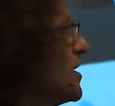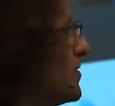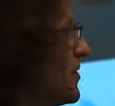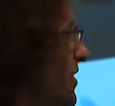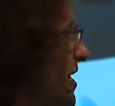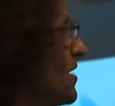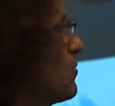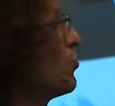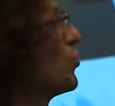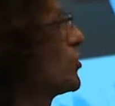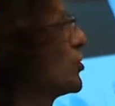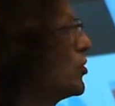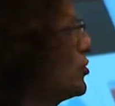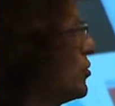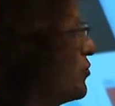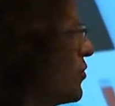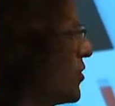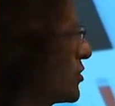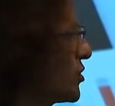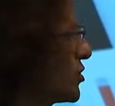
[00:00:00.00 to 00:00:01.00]
them what
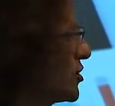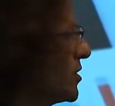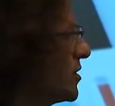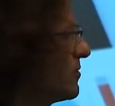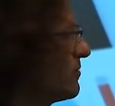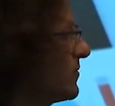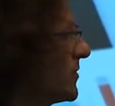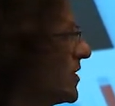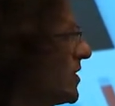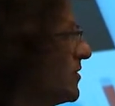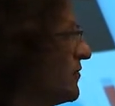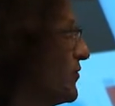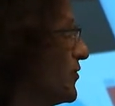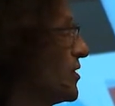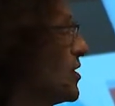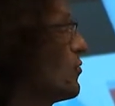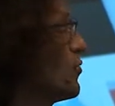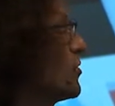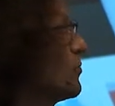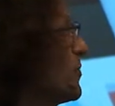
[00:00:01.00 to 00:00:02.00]
you're watching. If you
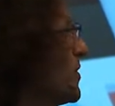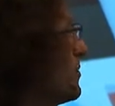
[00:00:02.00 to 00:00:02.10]
don't want